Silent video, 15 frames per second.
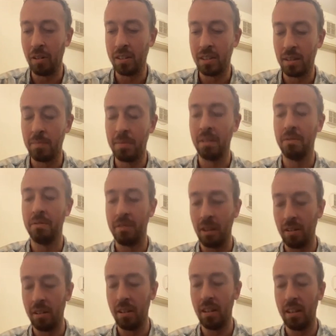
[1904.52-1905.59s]
is something
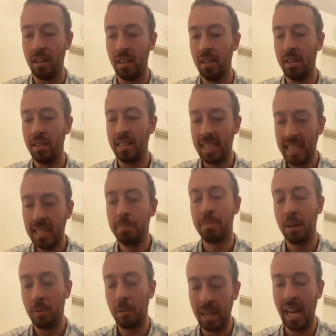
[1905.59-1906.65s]
very
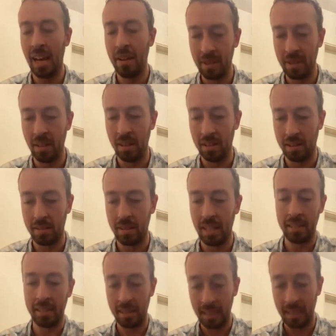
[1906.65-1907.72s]
deep that we have in us
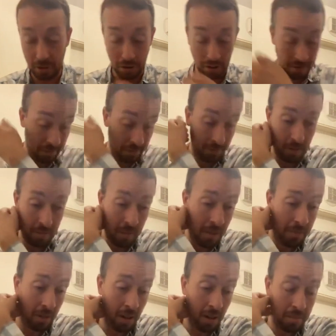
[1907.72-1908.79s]
as a nation from
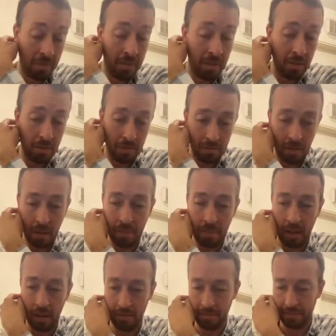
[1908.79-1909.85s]
Avraham Avinu
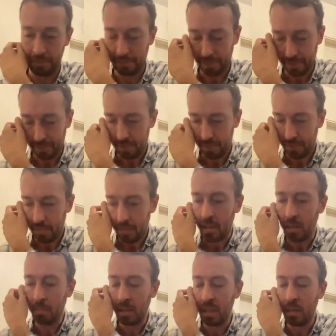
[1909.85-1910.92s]
about
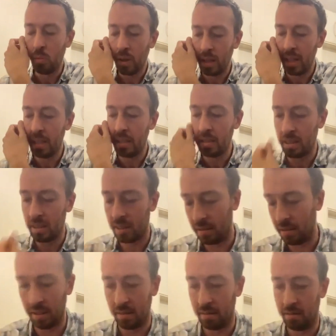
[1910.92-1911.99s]
being willing to
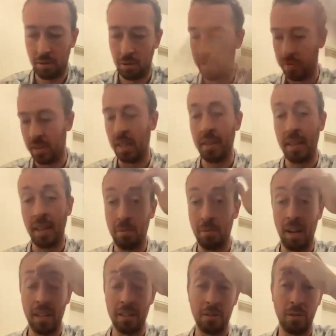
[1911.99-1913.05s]
sort of say the
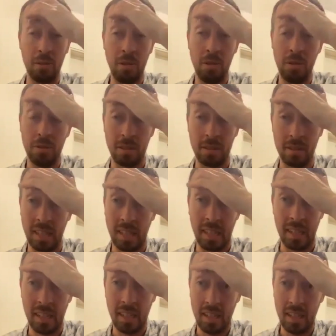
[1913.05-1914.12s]
emperor has no clothes and
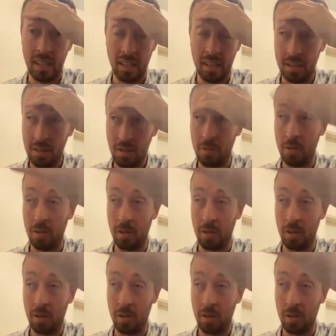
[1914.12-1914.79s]
say, oh,